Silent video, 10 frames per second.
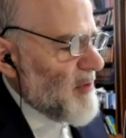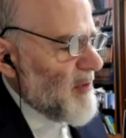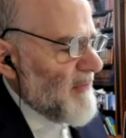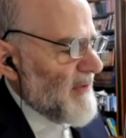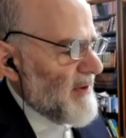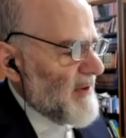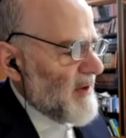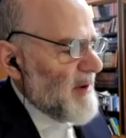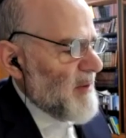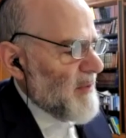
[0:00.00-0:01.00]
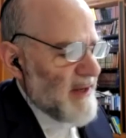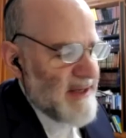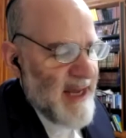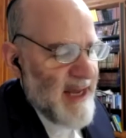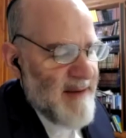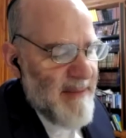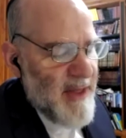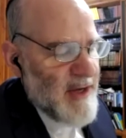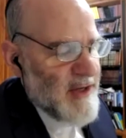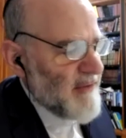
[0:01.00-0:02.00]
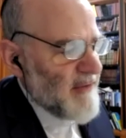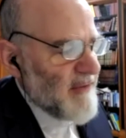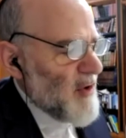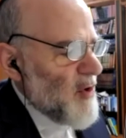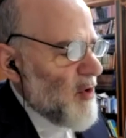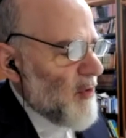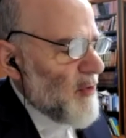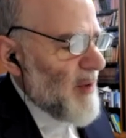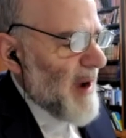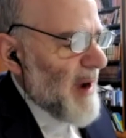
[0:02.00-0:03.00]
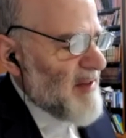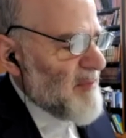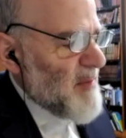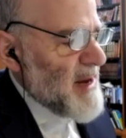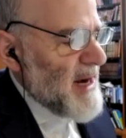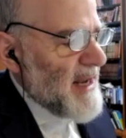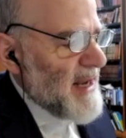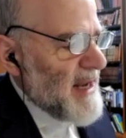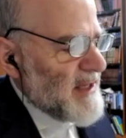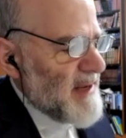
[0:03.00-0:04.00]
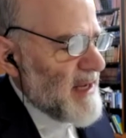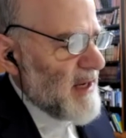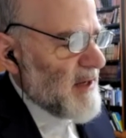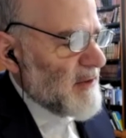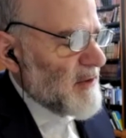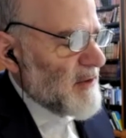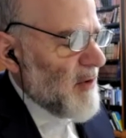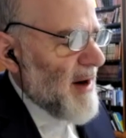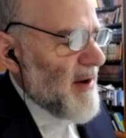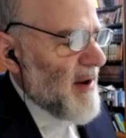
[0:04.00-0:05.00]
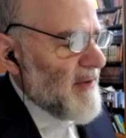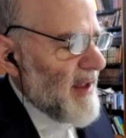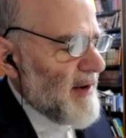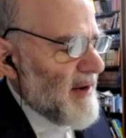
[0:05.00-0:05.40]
proof here that it could be within 10. Maybe the rabbis permitted it to be in a lower area at